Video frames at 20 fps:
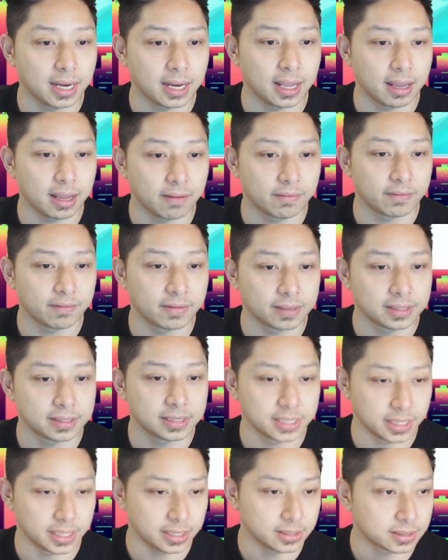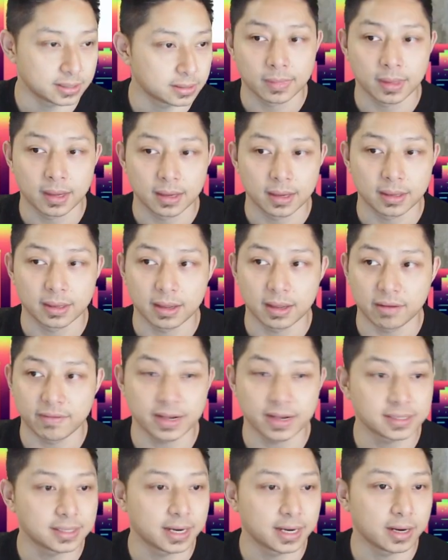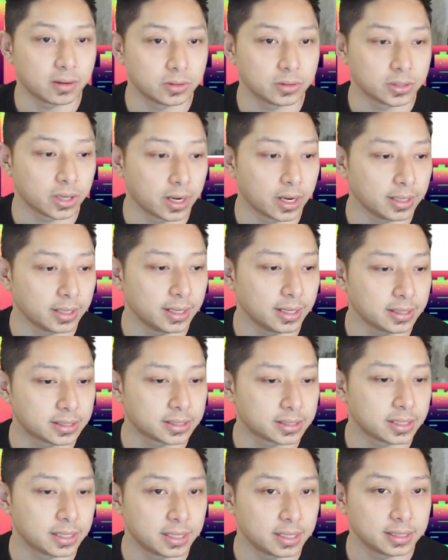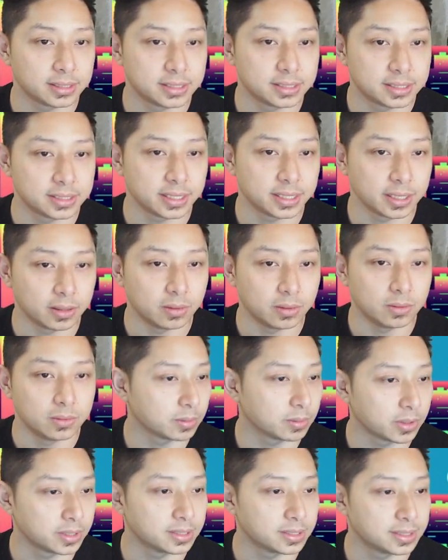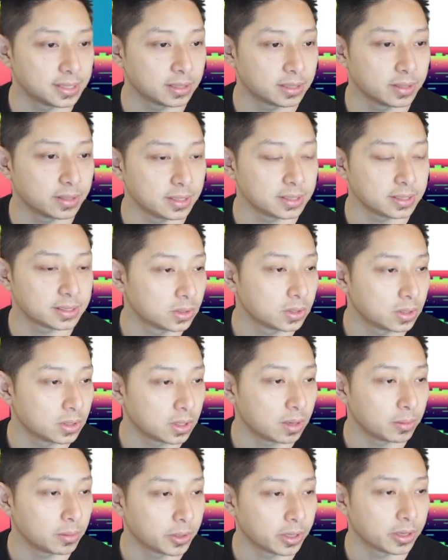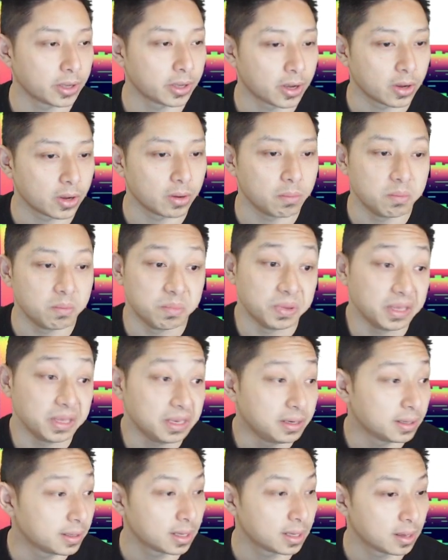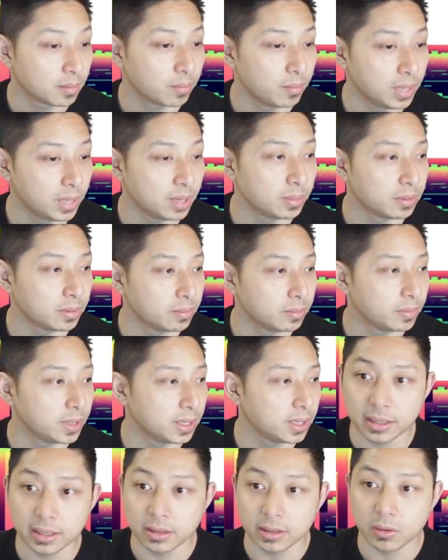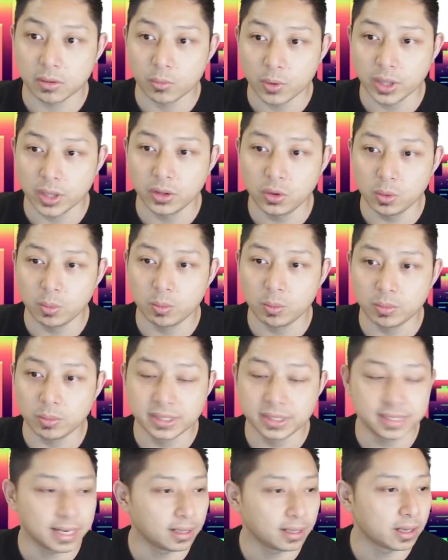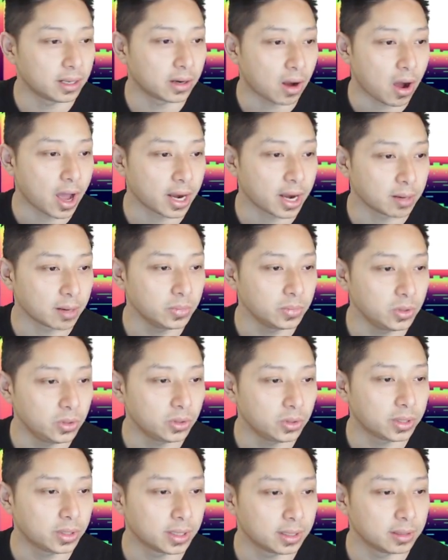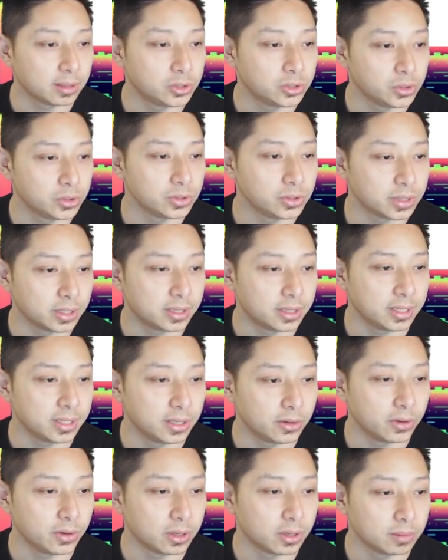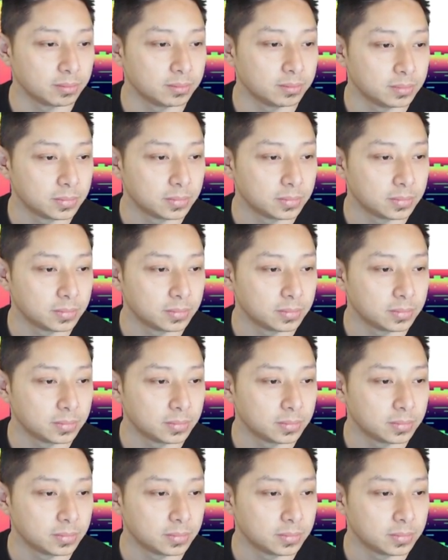F Ts. Now vaccinate or die, let's sell. Sell this, I'm gonna go bid, minimum bid. When you sell an item, you can choose Ethereum,